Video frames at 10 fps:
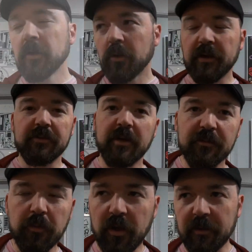Okay, so
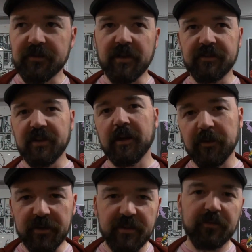as promised, I said I'm
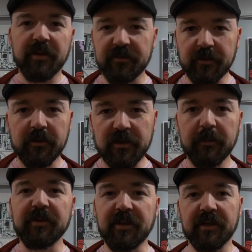going to give you guys a little
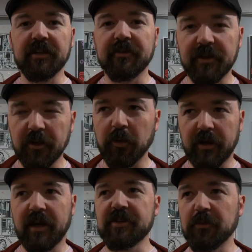clip at the end of the video where
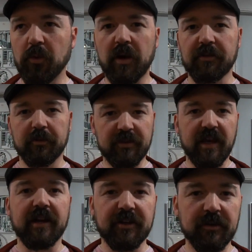I actually walk through
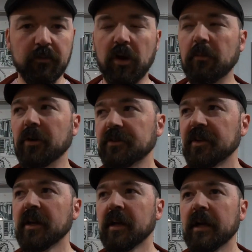the etiquette of wall books.
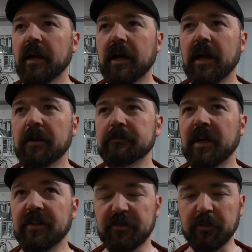
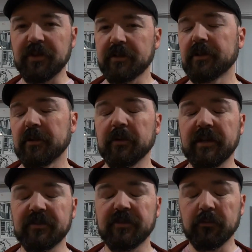And this particularly
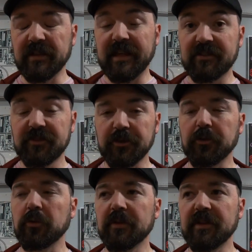relates
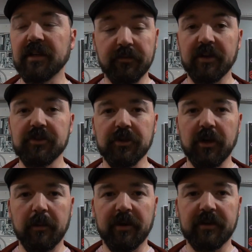to the adventure
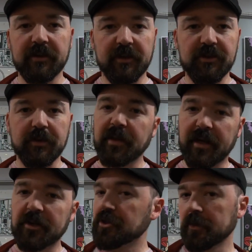comic issue
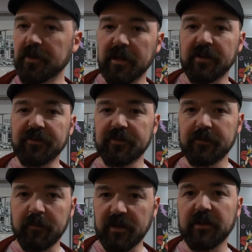that I showed you
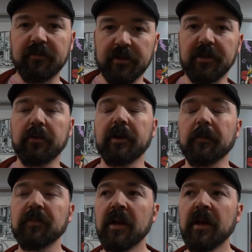guys in the video here.